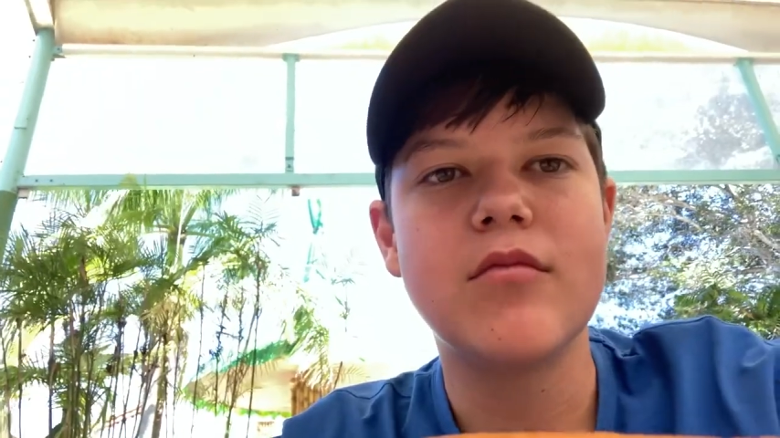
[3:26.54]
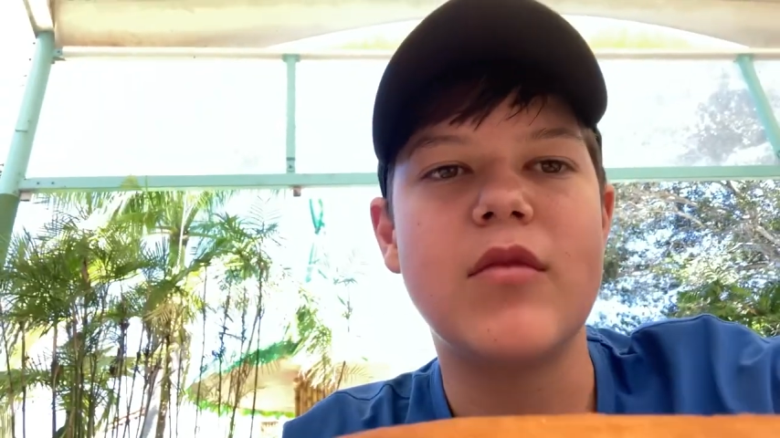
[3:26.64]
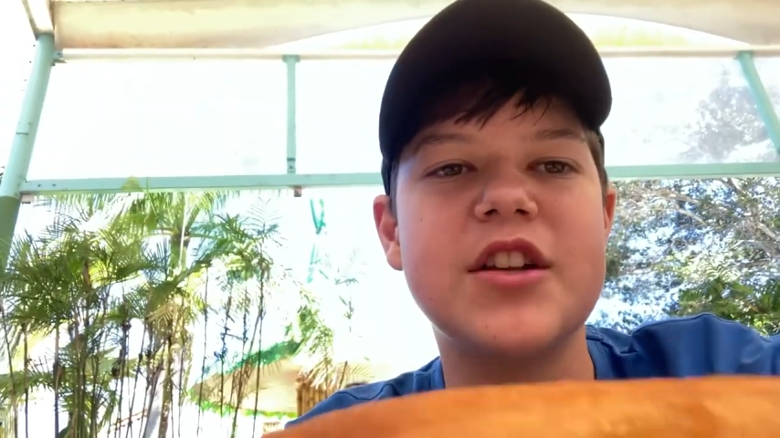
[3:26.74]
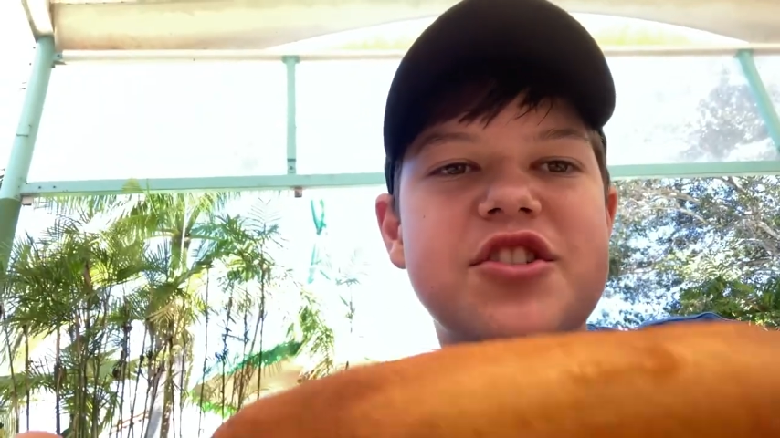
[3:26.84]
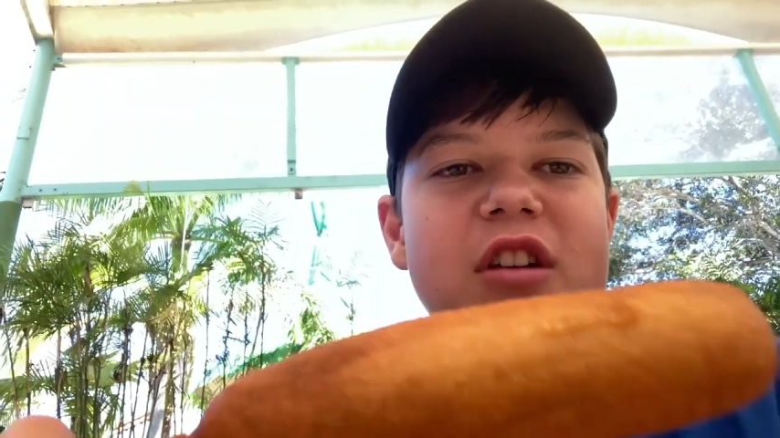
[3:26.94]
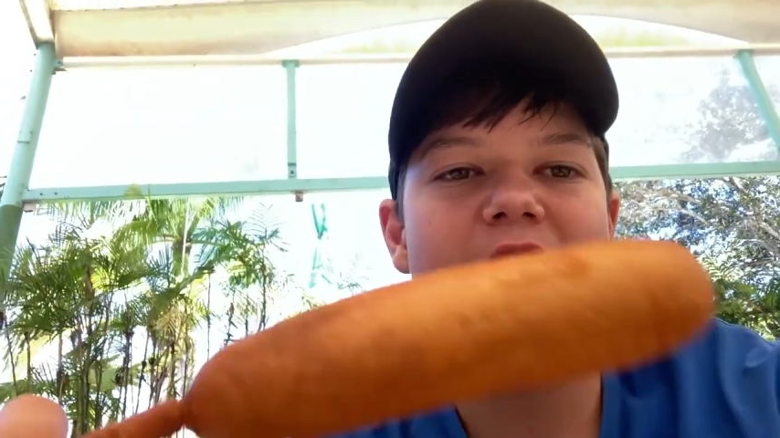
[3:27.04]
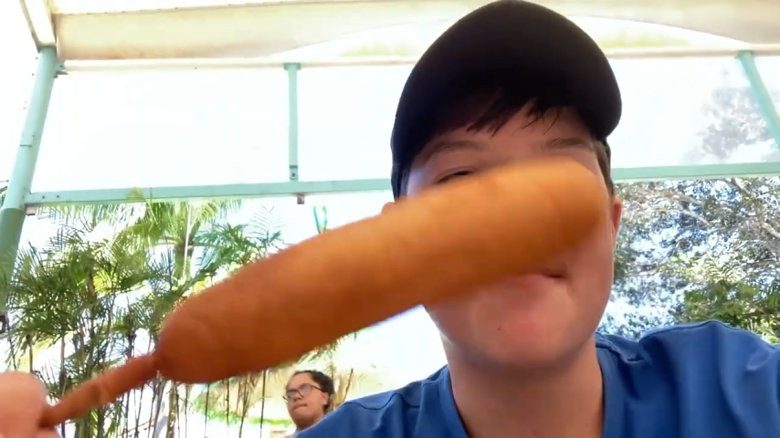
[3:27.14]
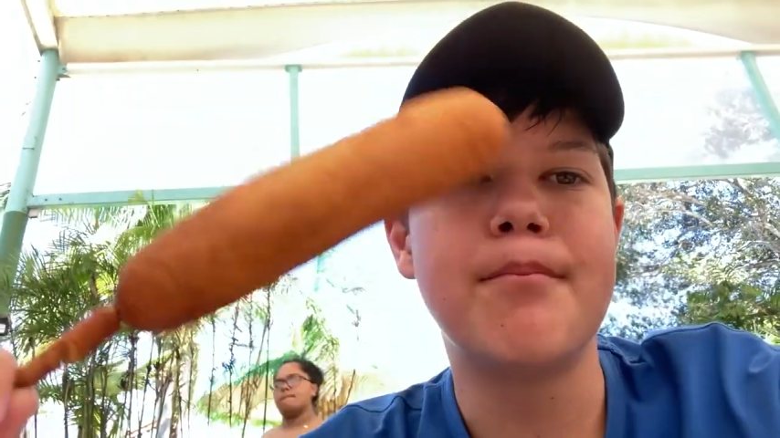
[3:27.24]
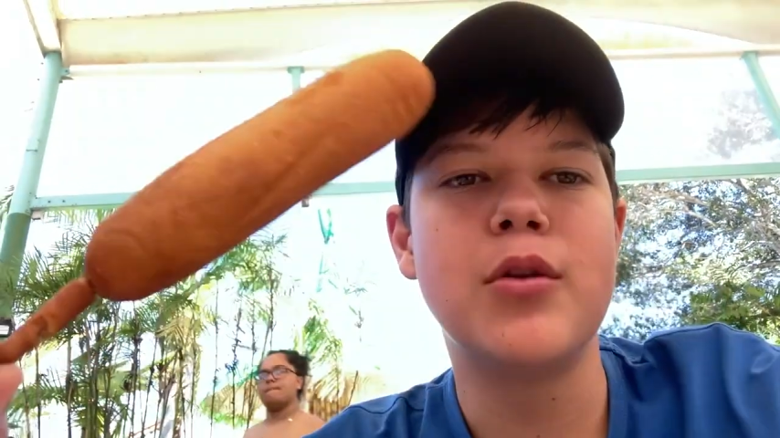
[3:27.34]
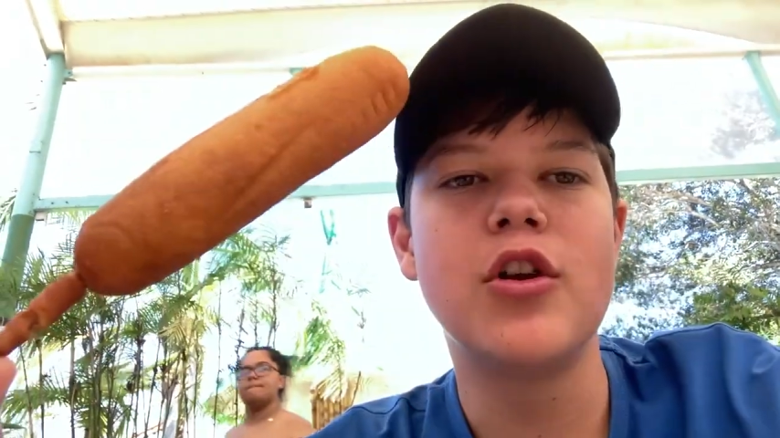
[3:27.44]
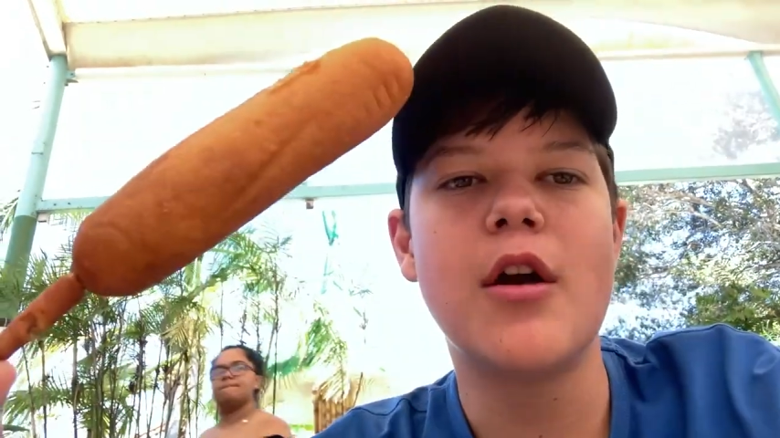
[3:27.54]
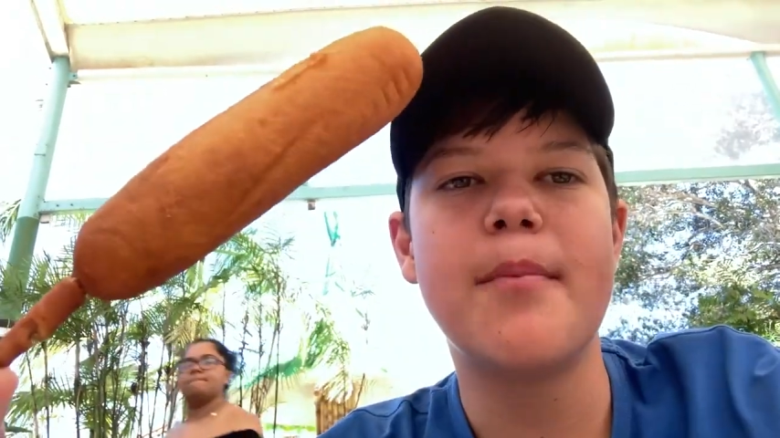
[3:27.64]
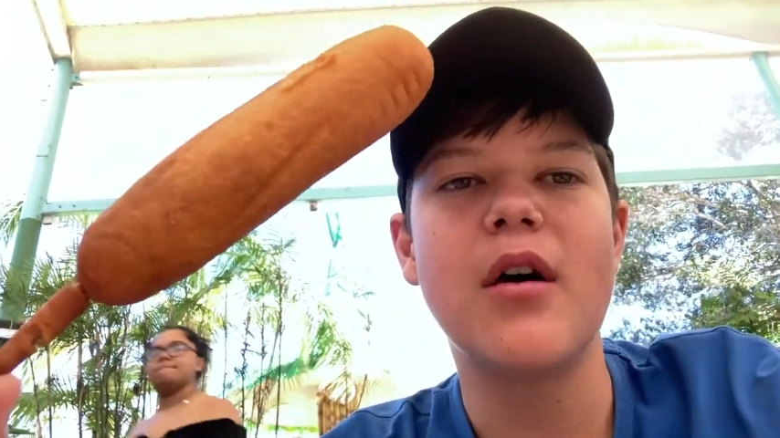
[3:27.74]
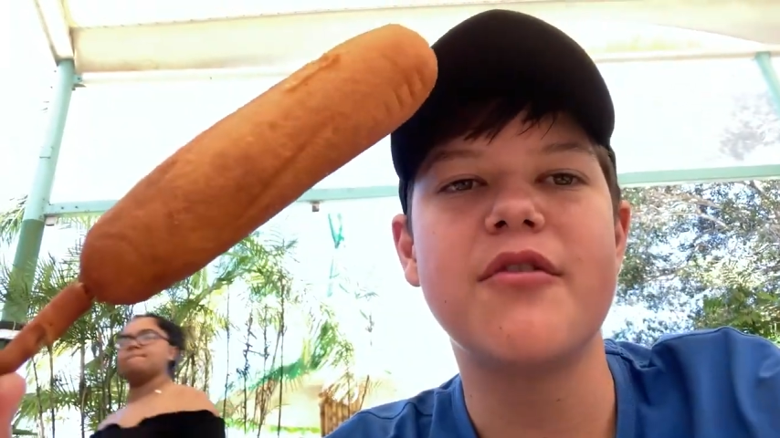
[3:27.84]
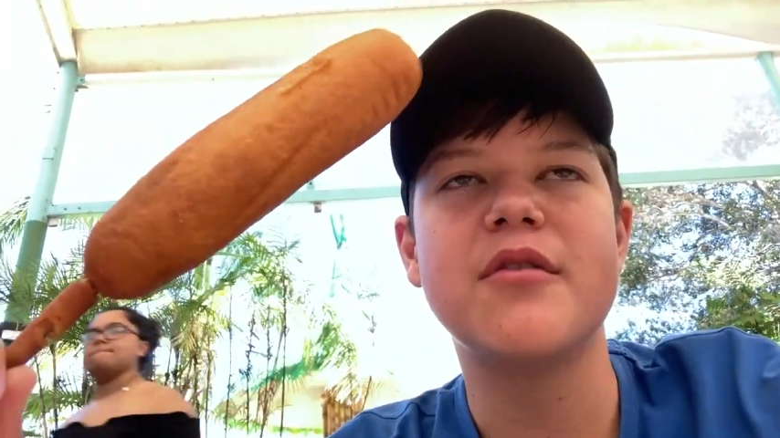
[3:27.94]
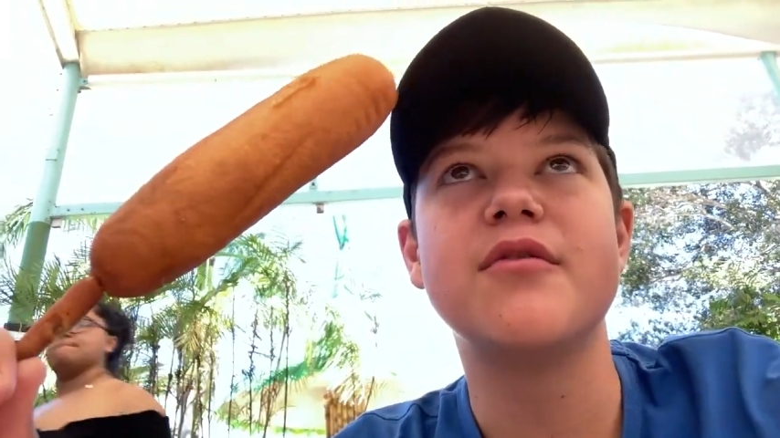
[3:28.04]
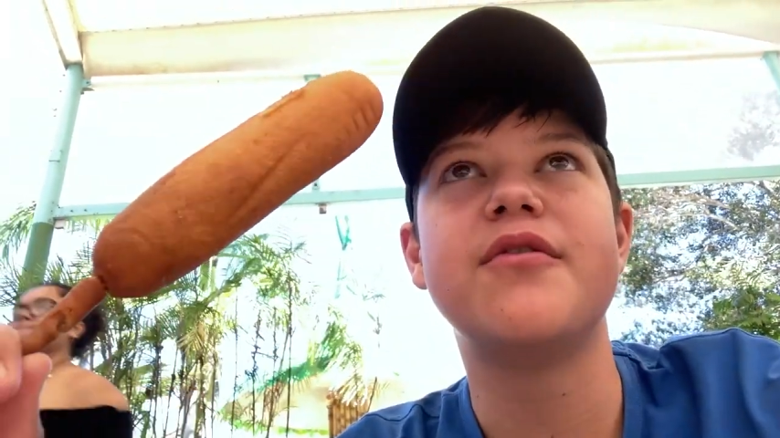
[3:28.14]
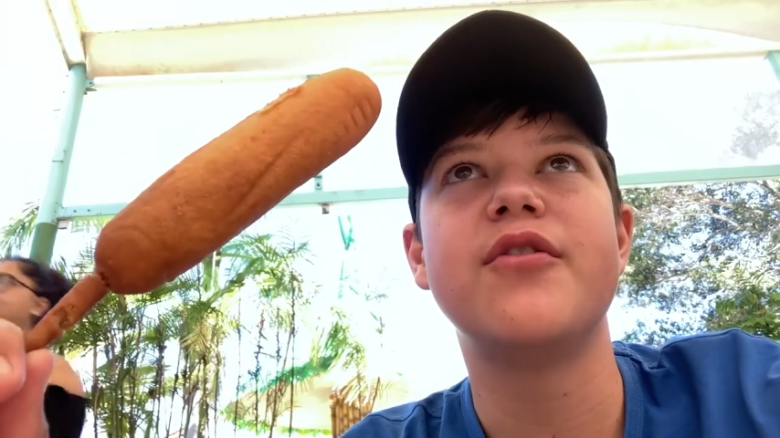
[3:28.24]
Let's try Pluto Pop from